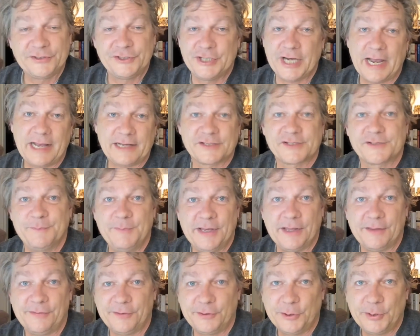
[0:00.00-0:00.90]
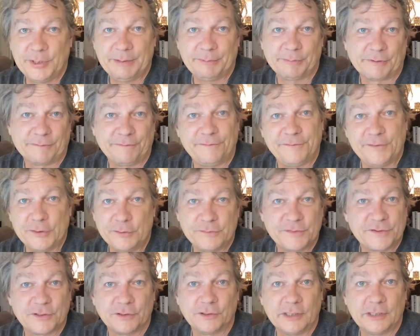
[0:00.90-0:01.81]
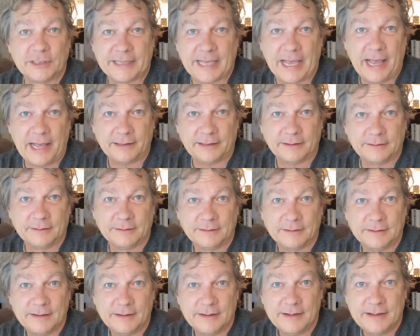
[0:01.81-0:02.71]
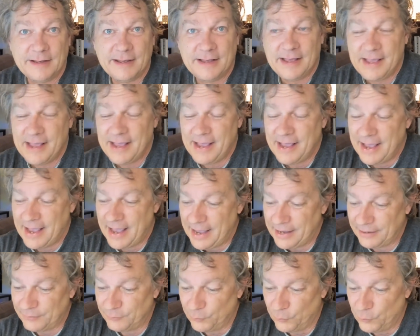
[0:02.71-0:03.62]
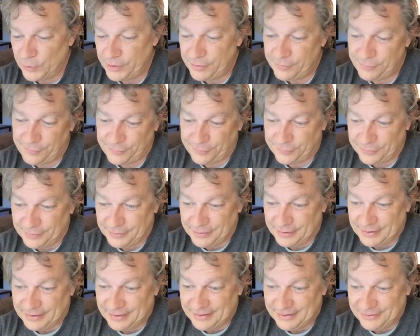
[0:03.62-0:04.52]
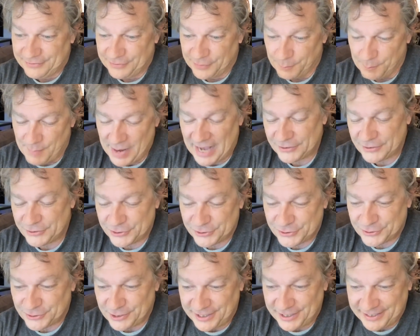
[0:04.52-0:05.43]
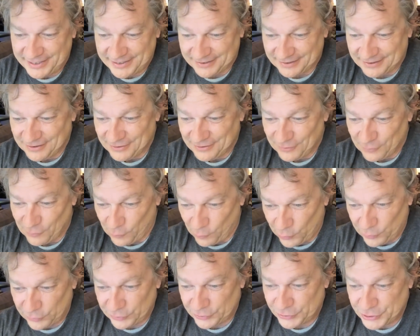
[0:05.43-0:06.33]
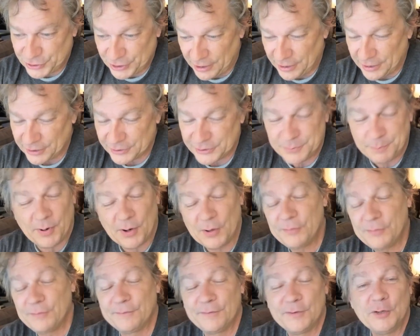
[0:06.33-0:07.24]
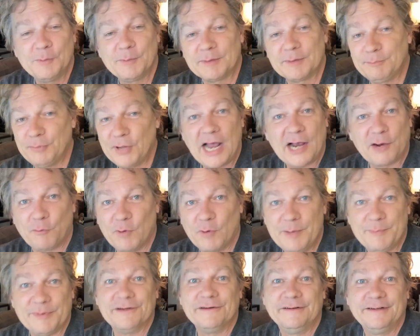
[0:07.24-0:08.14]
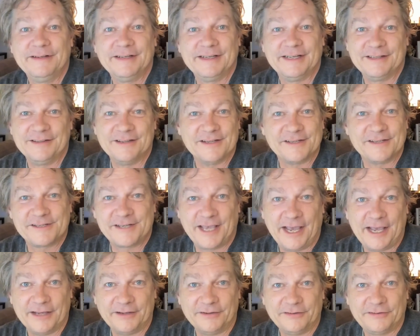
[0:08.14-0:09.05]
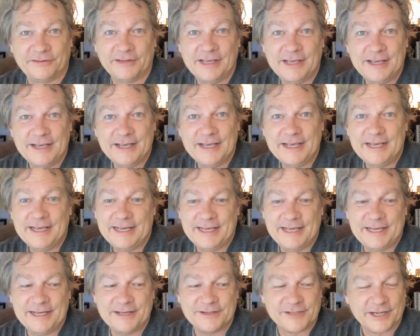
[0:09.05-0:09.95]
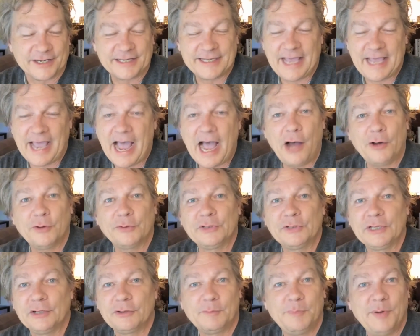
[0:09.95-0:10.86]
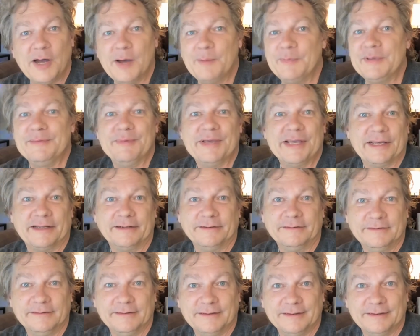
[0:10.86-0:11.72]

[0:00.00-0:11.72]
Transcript: Jack Smith, who he refused to look at, and with the magistrate or the judge, both of whom are black women in this case, he is a cowed little puppy man.